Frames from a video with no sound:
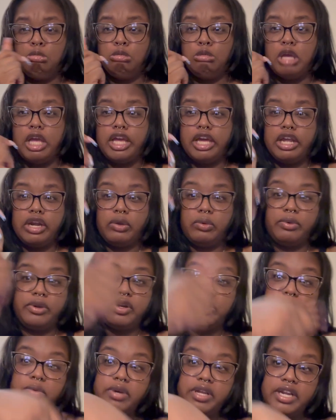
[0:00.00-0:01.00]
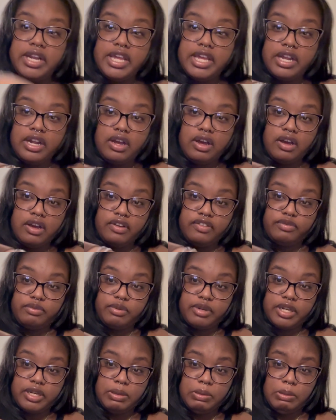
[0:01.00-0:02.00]
I got a real one and an
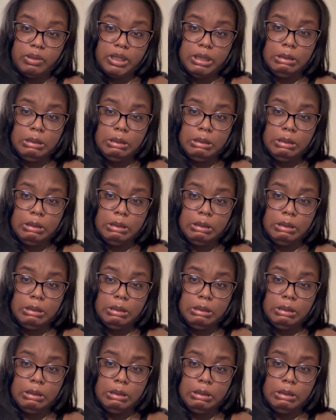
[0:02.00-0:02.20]
off-brand one.